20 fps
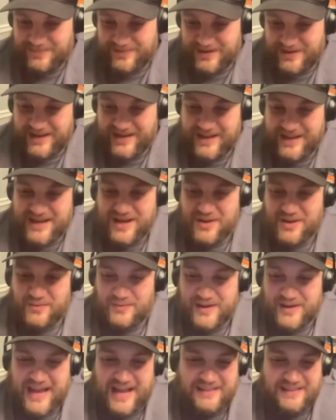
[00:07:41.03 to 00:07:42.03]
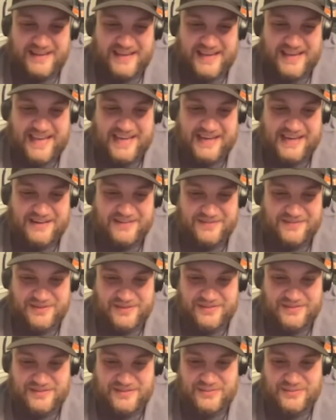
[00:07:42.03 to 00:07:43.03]
But we had the Canada
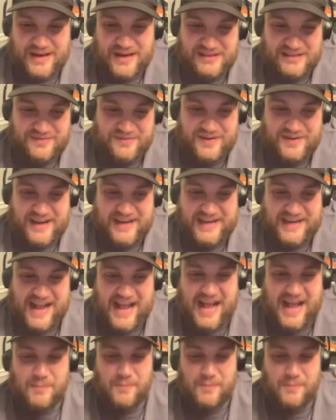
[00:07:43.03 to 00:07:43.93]
versus US fight.